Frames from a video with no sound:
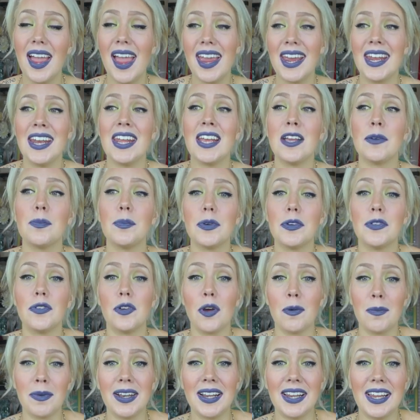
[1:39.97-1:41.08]
eating
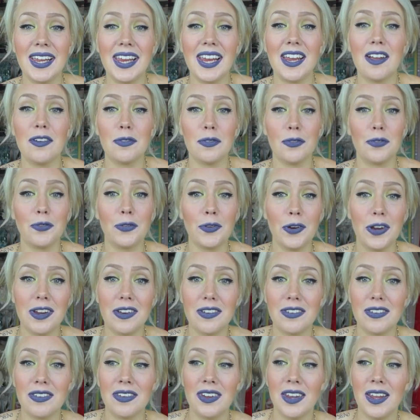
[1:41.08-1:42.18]
predominantly
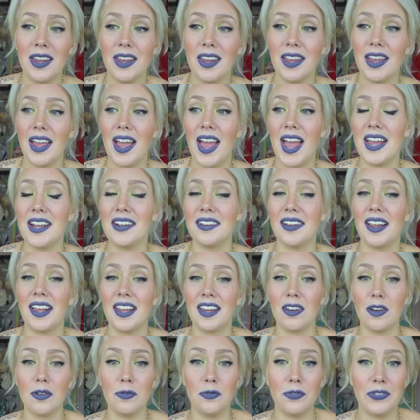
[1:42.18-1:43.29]
fruit and
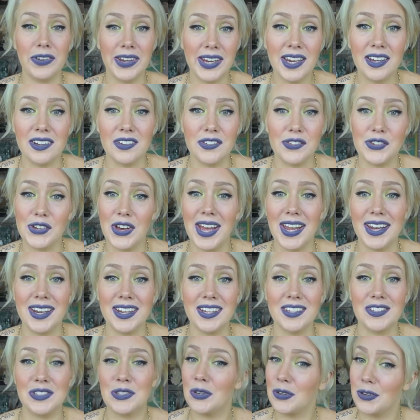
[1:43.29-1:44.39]
like a vegan diet
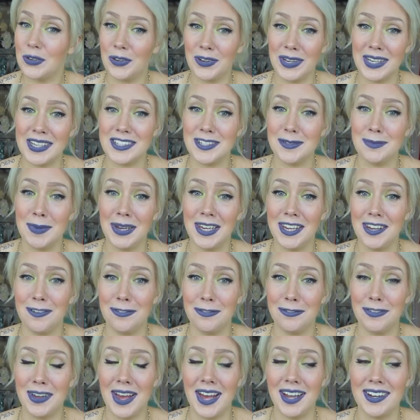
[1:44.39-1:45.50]
is not going to make you
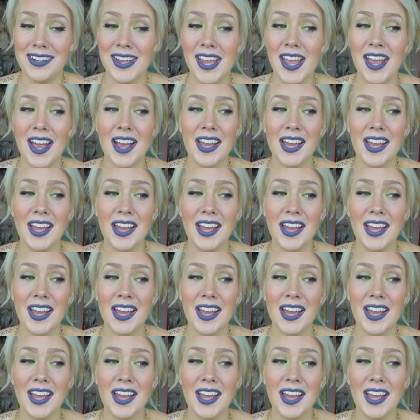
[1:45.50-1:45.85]
fat.